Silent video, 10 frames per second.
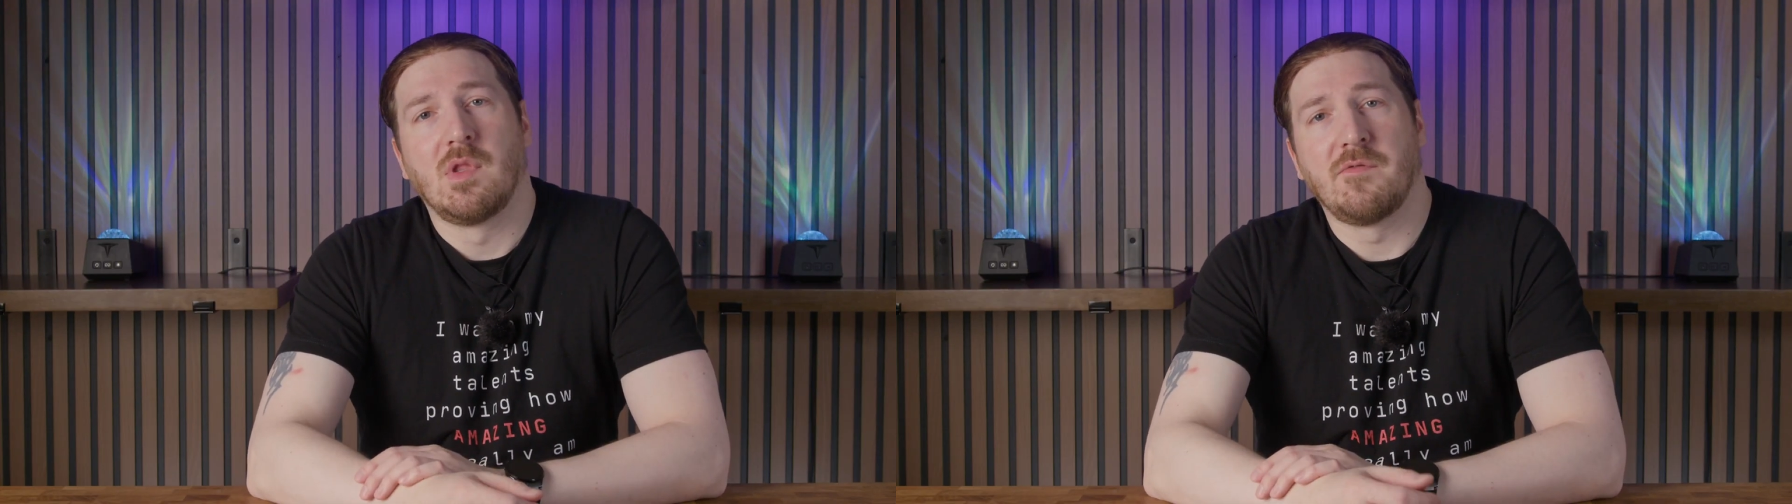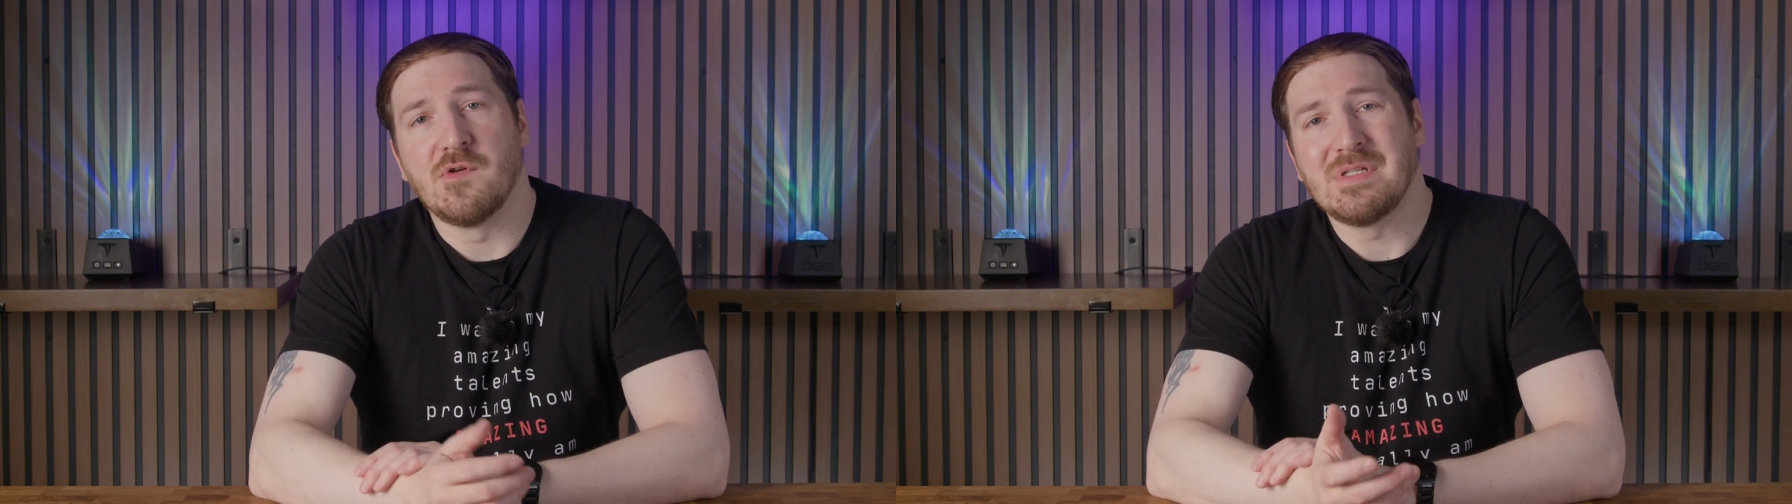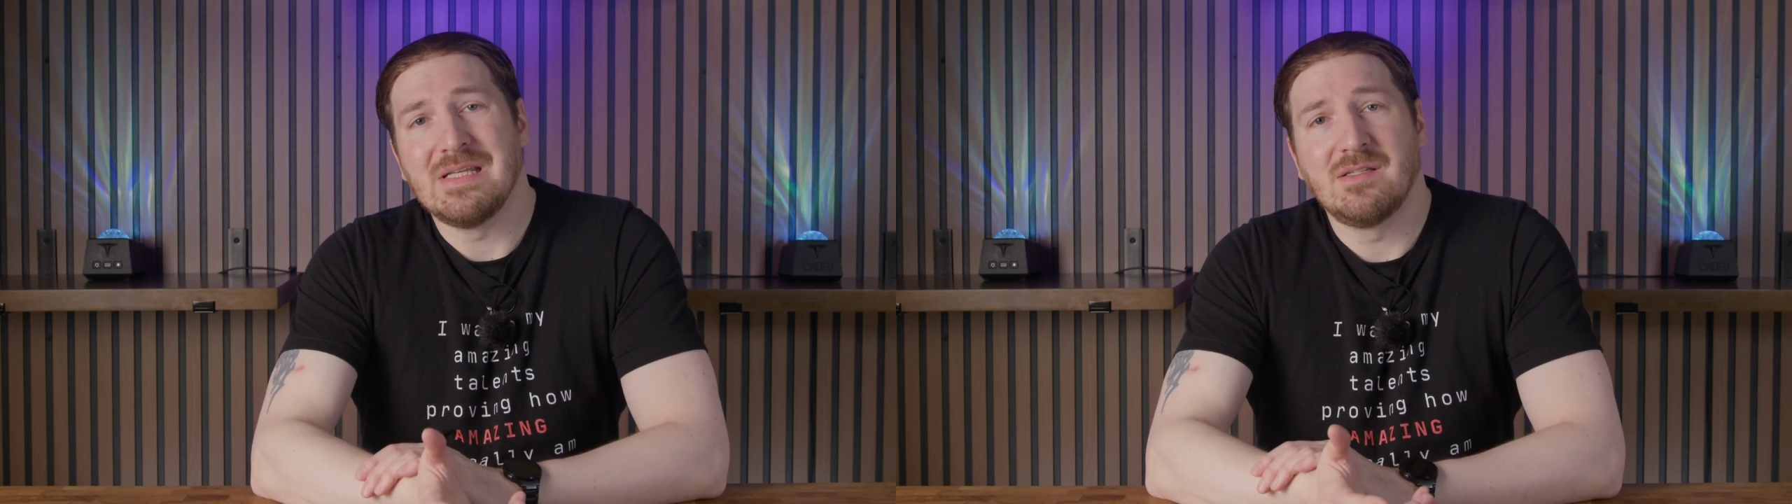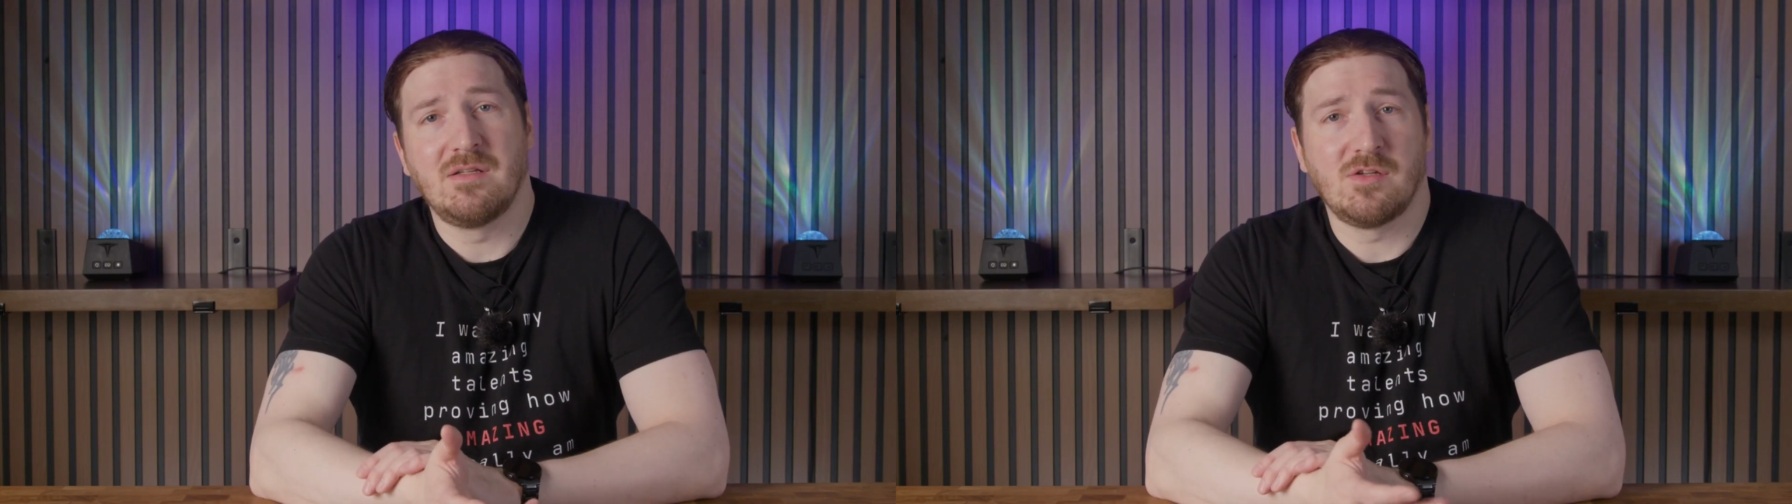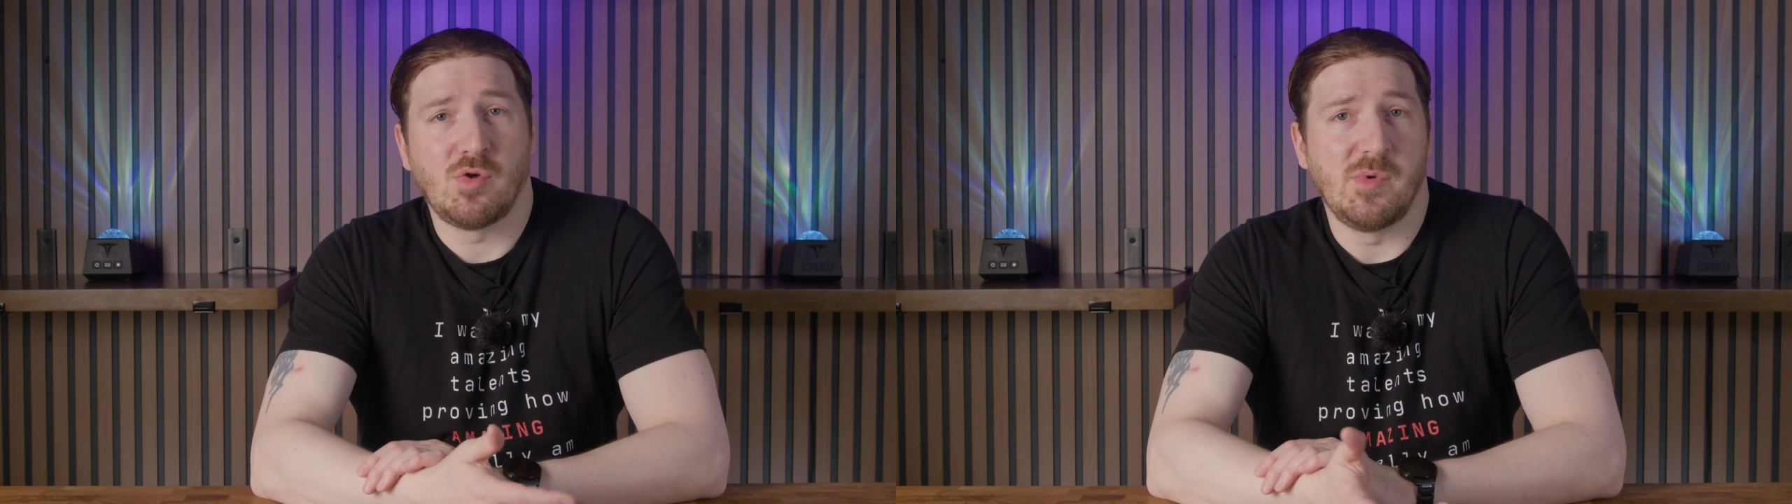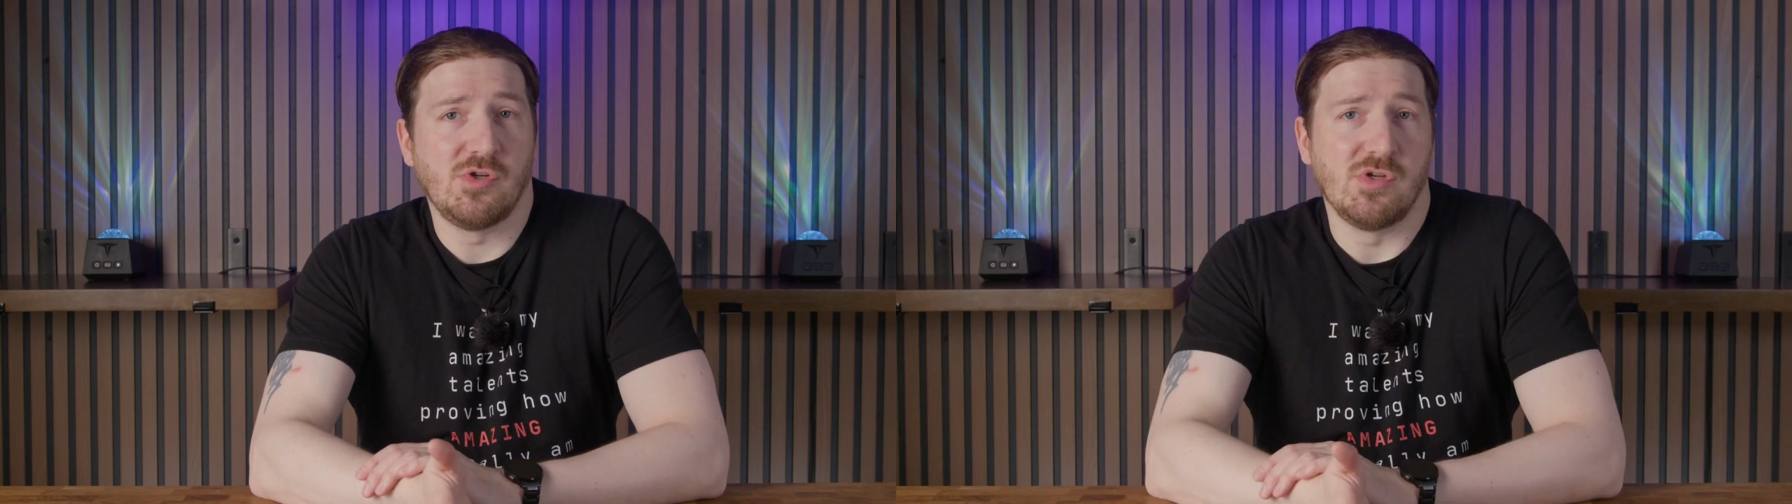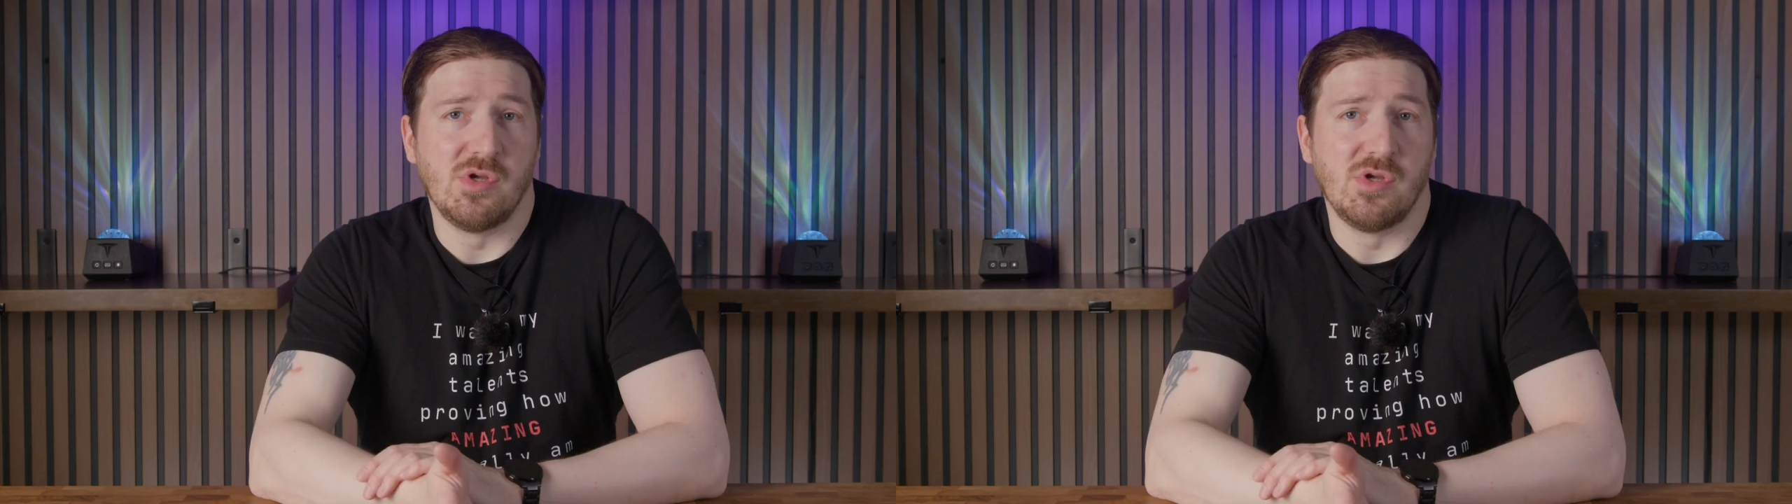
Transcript: The first is a distribution